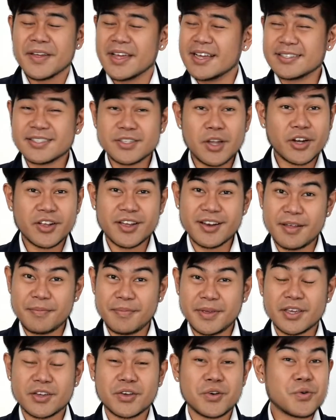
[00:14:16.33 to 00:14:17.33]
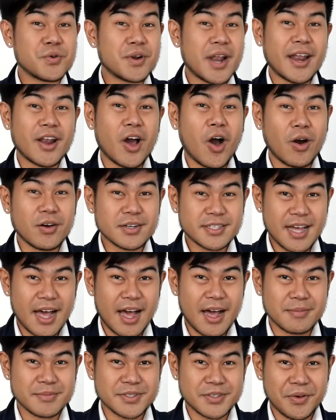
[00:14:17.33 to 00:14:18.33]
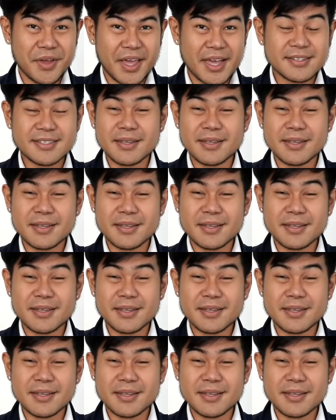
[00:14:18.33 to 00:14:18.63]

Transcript: It's not gonna be good at all times, okay.